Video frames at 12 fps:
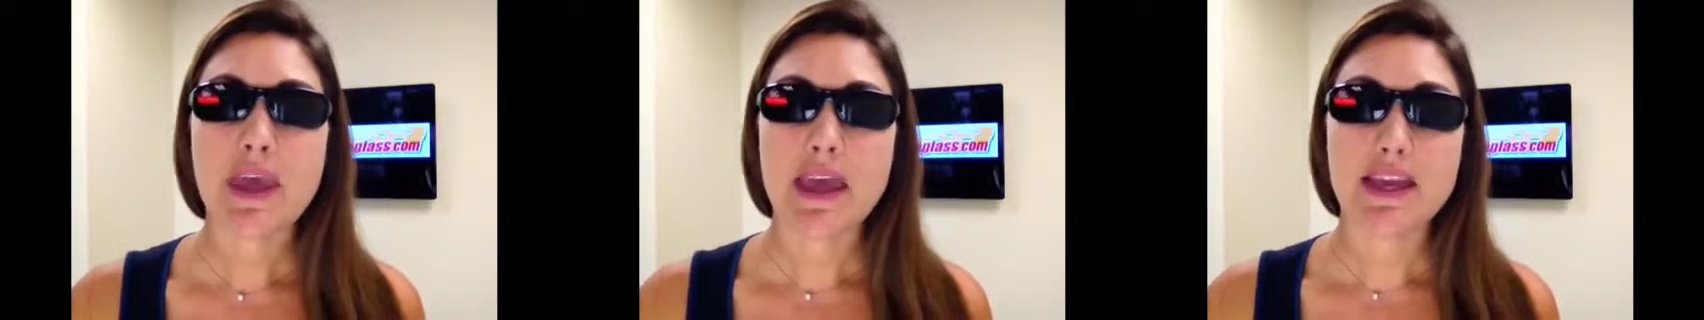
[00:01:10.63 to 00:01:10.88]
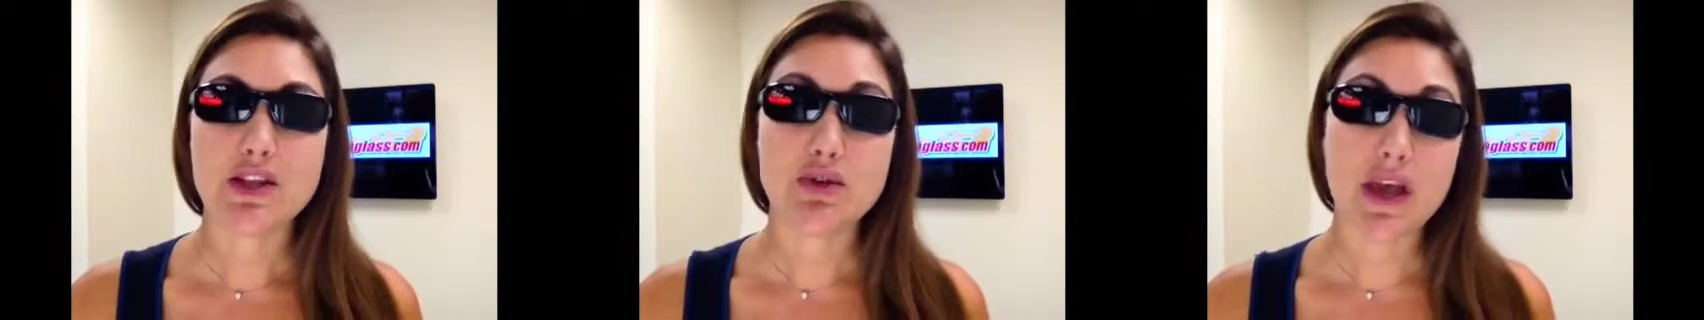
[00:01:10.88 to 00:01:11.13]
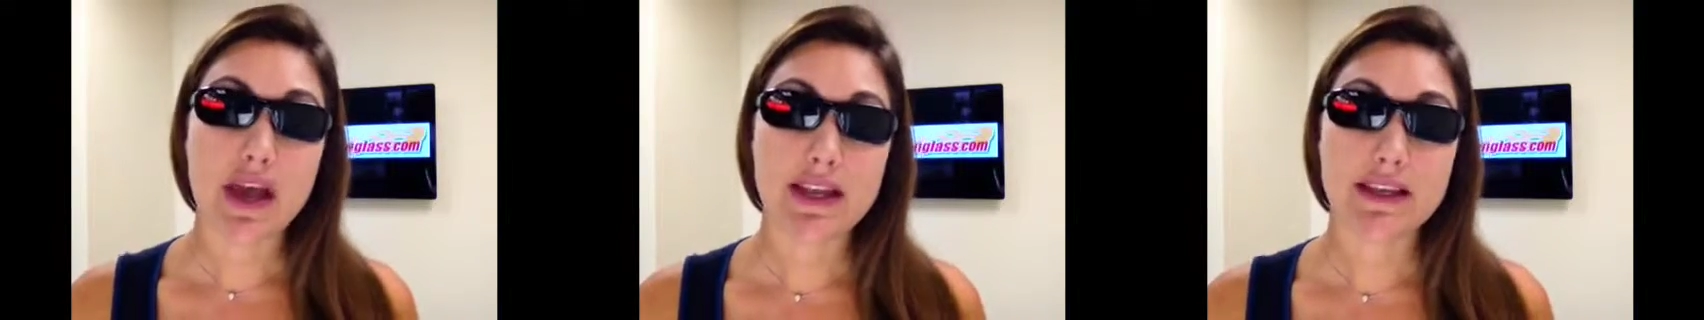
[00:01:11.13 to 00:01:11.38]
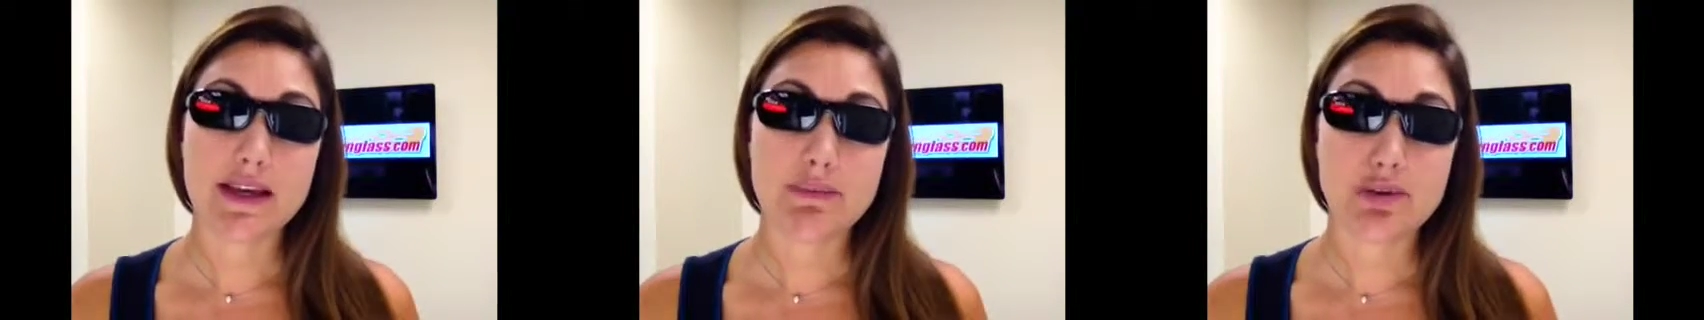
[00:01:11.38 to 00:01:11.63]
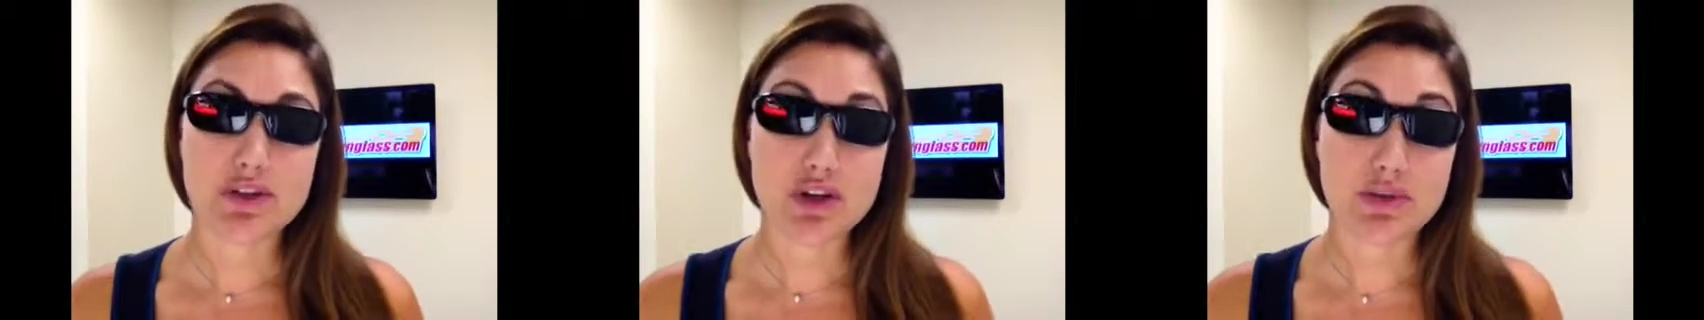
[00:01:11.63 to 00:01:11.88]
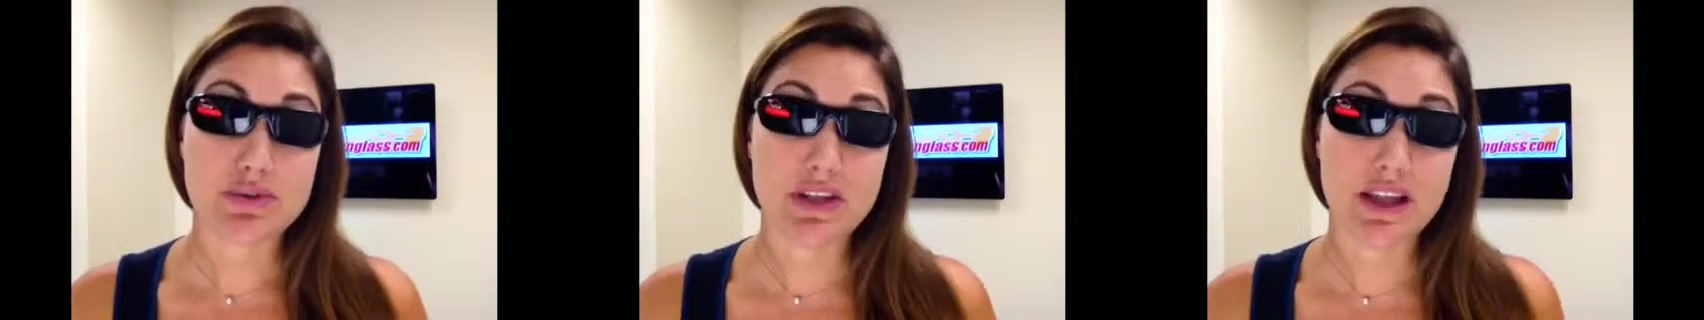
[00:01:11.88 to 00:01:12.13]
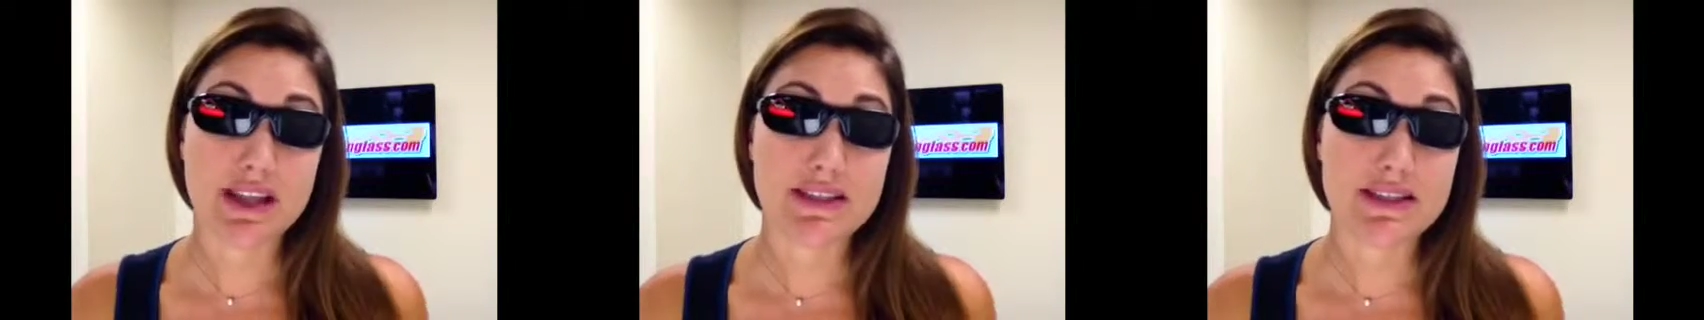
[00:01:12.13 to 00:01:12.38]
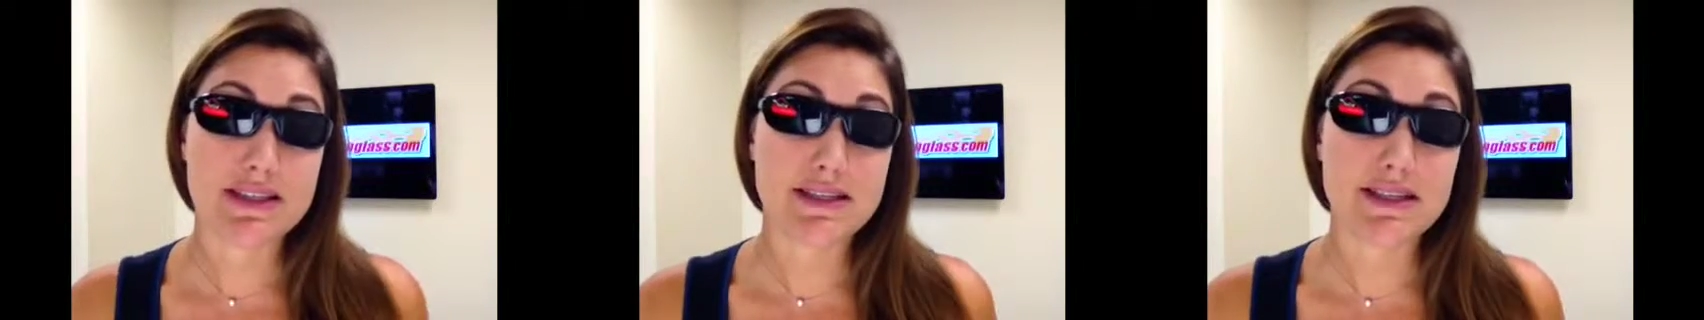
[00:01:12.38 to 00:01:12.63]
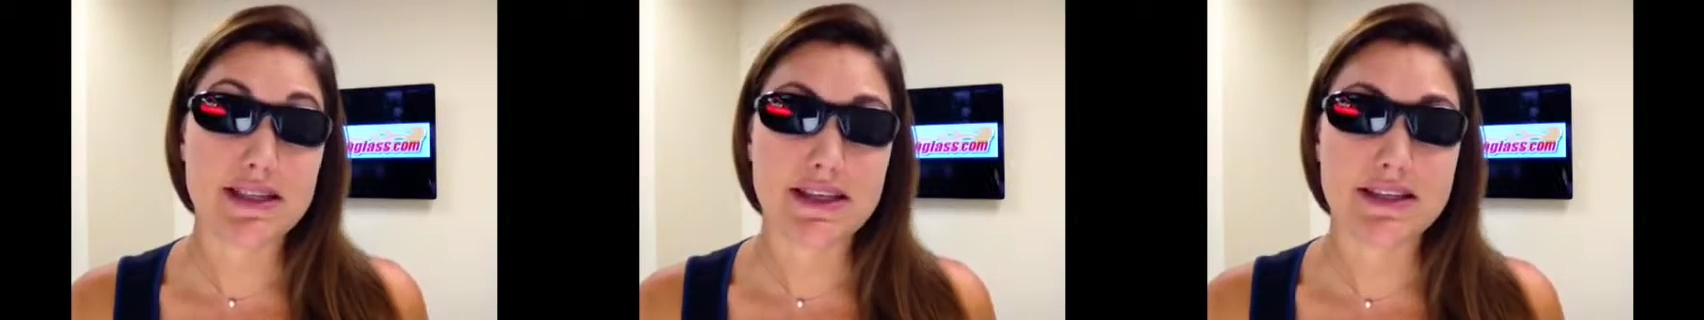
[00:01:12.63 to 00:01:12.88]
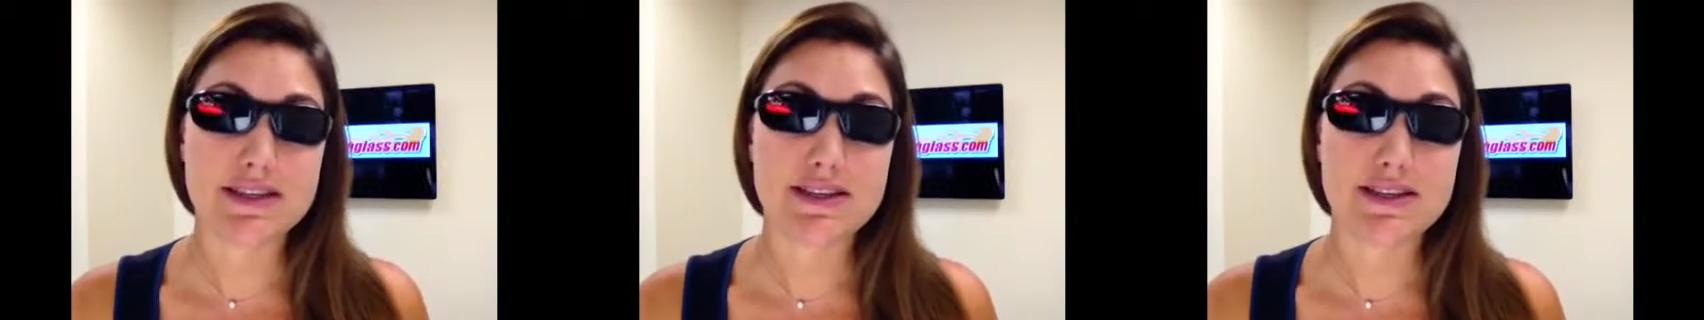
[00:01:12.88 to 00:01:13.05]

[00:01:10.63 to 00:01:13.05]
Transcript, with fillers: and you can get prescription lenses in these.